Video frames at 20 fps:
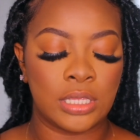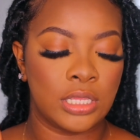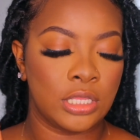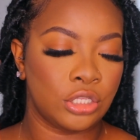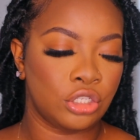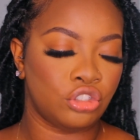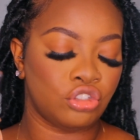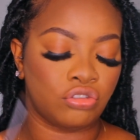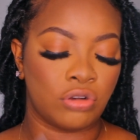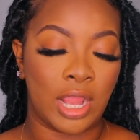
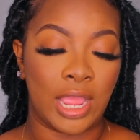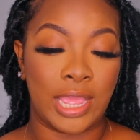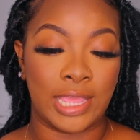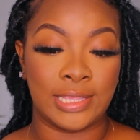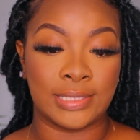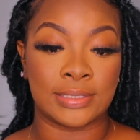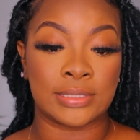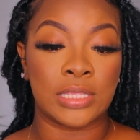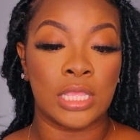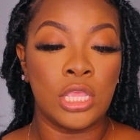it
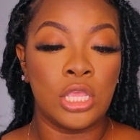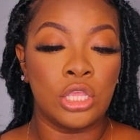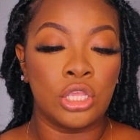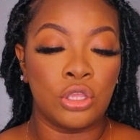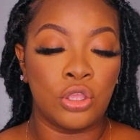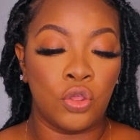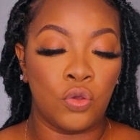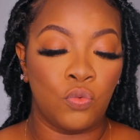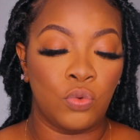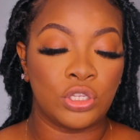dries,
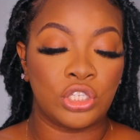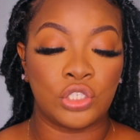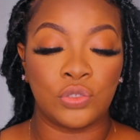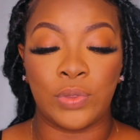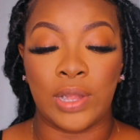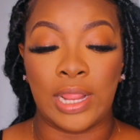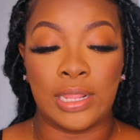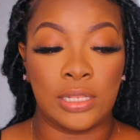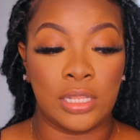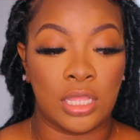which is
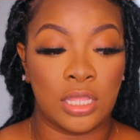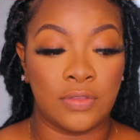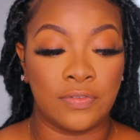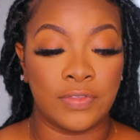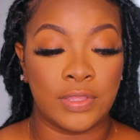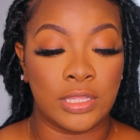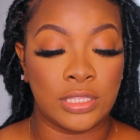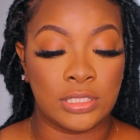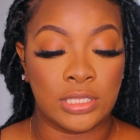what I love.